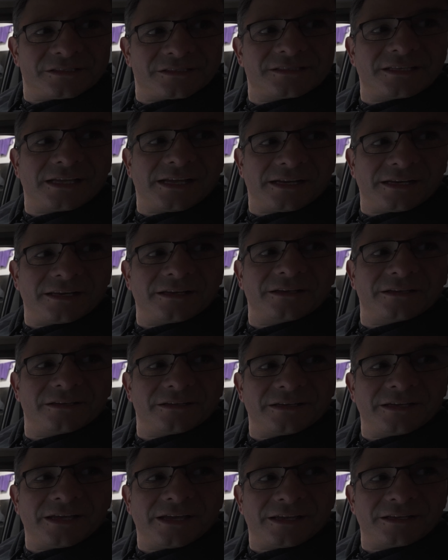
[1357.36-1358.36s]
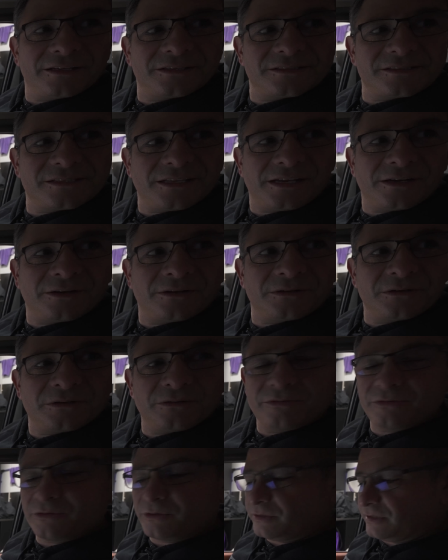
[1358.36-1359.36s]
starting on a good
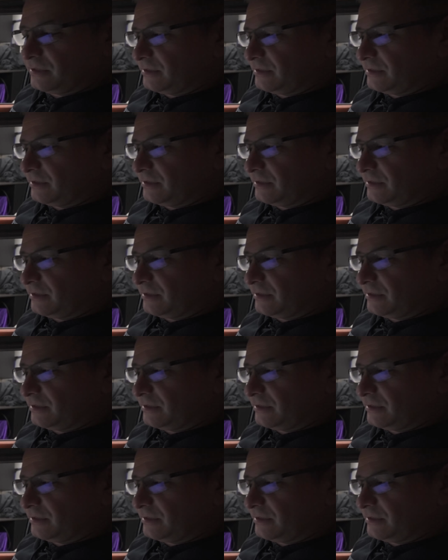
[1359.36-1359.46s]
foot,